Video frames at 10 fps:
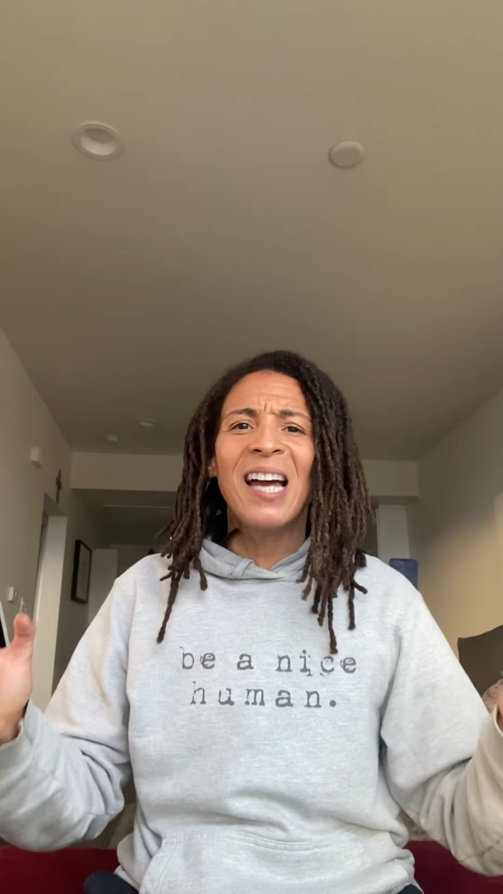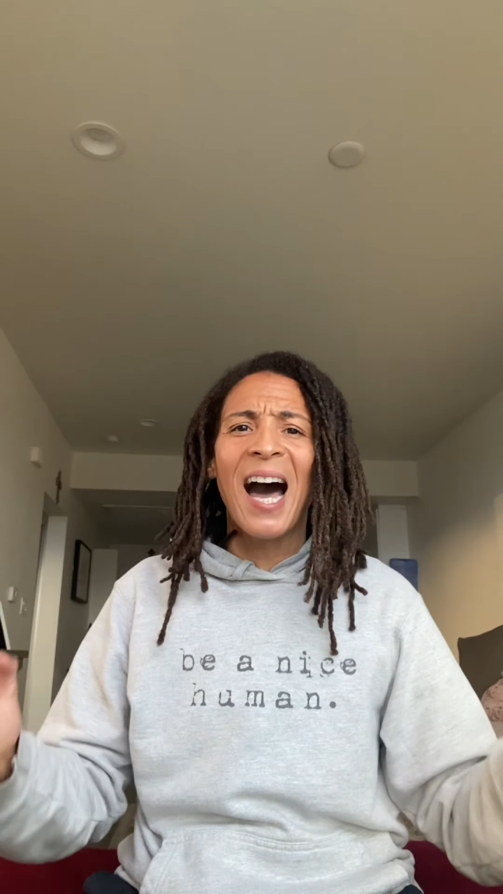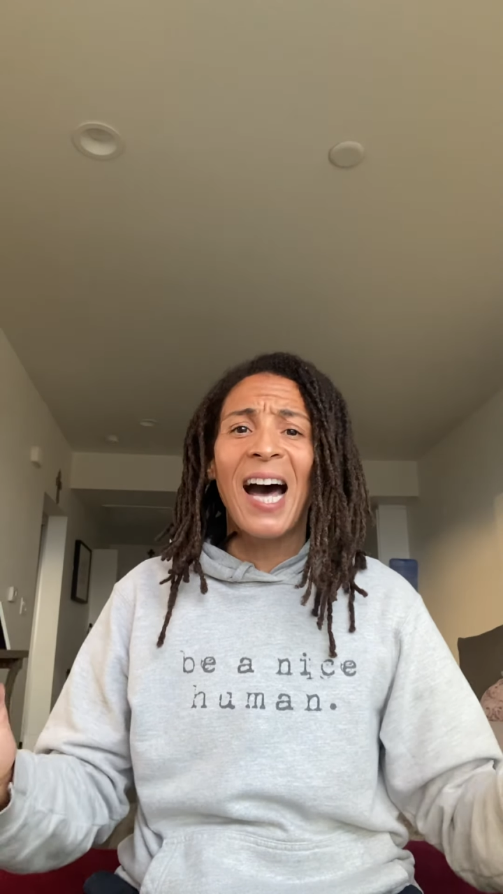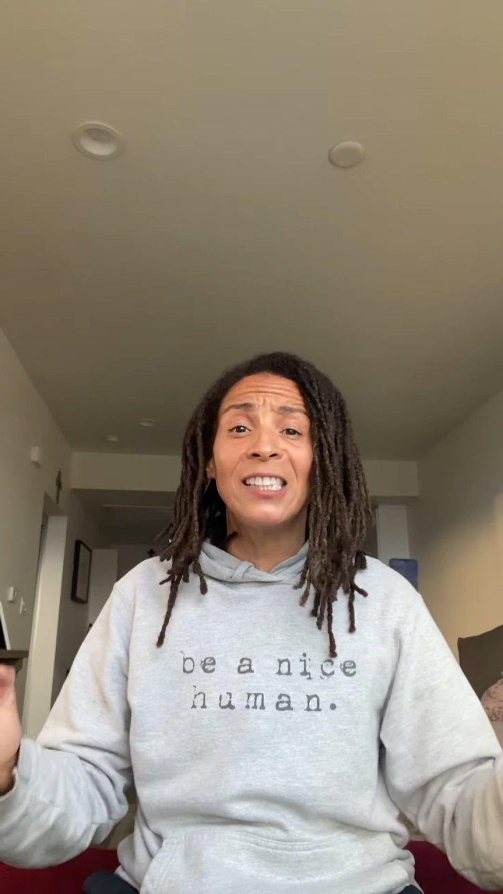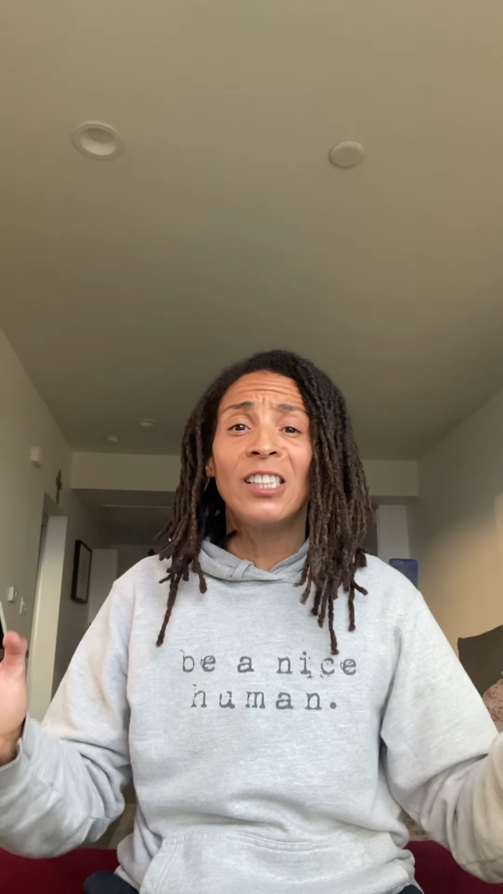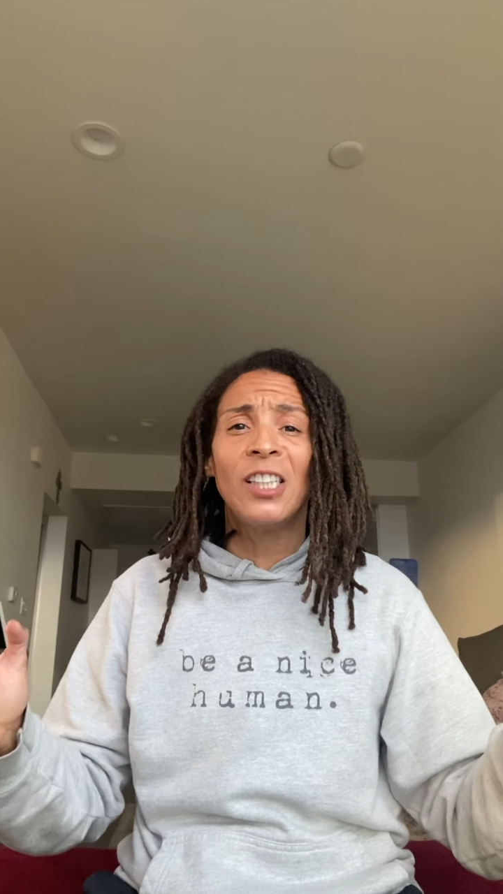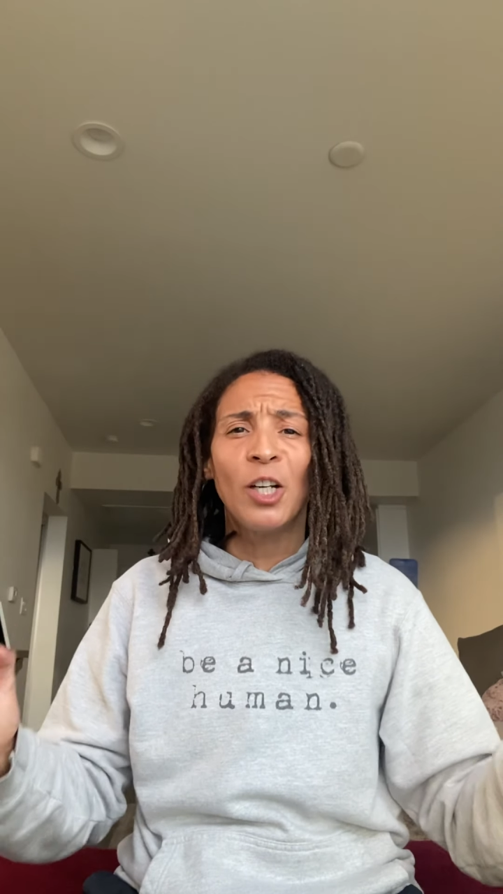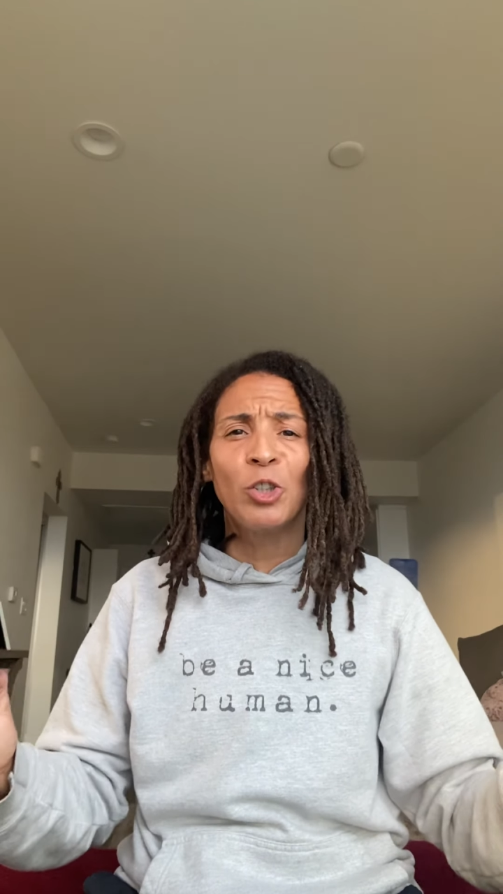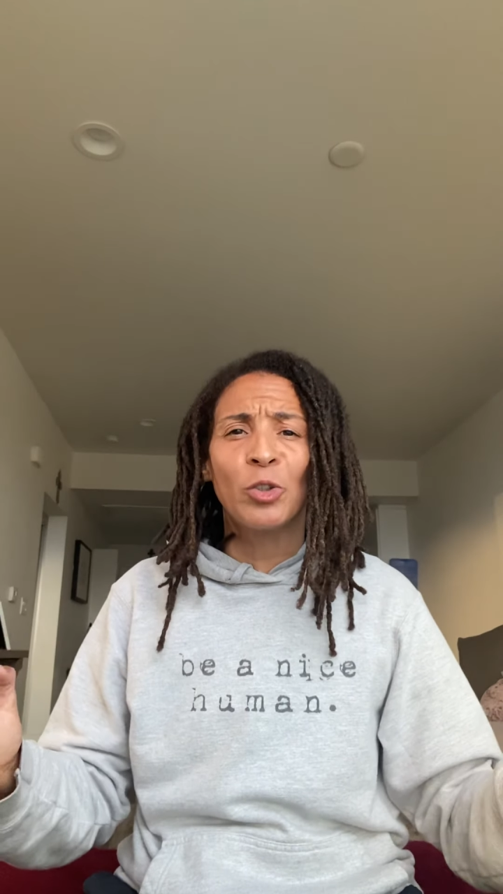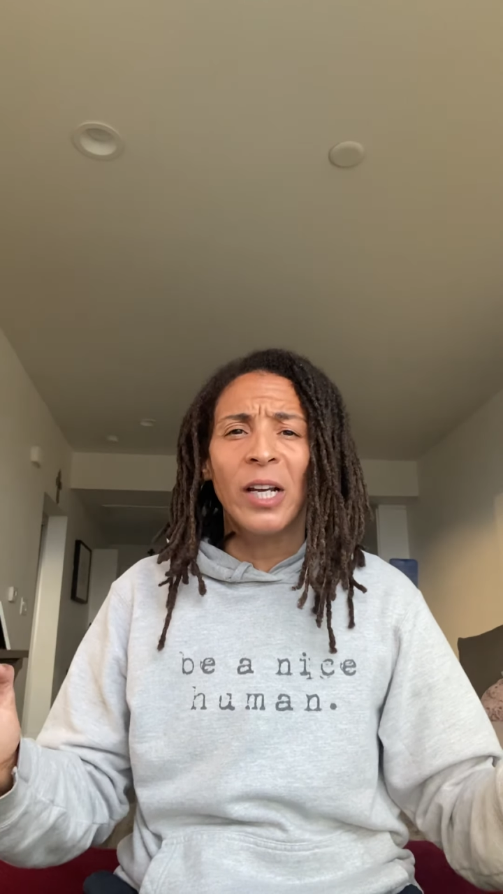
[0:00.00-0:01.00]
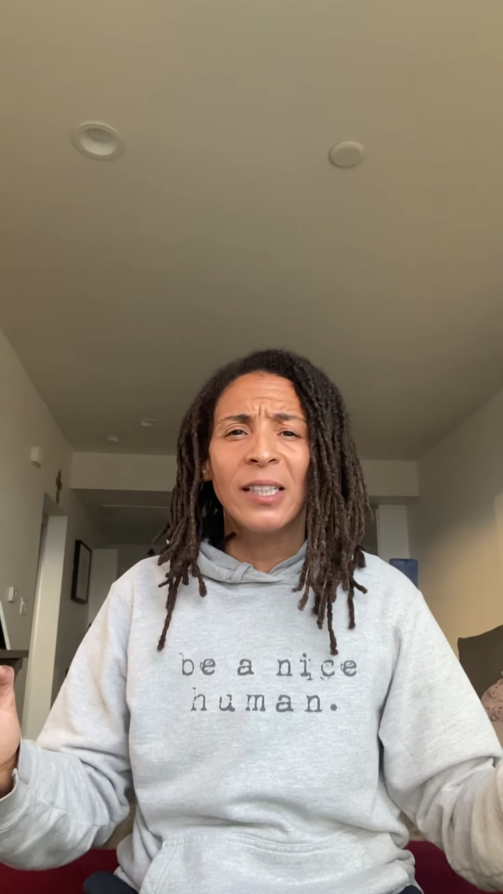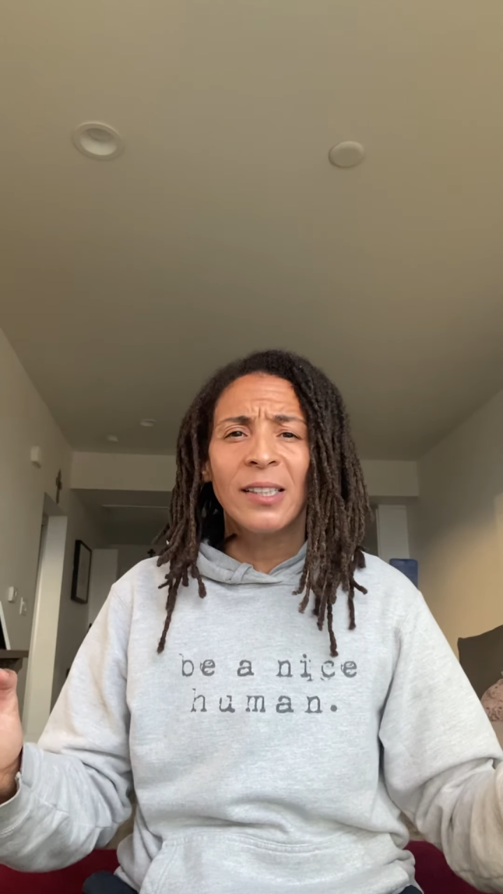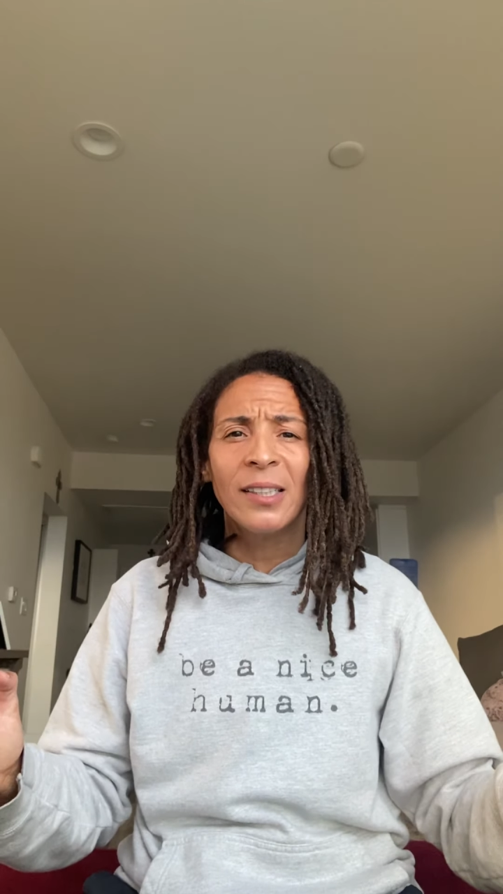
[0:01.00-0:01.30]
God's children.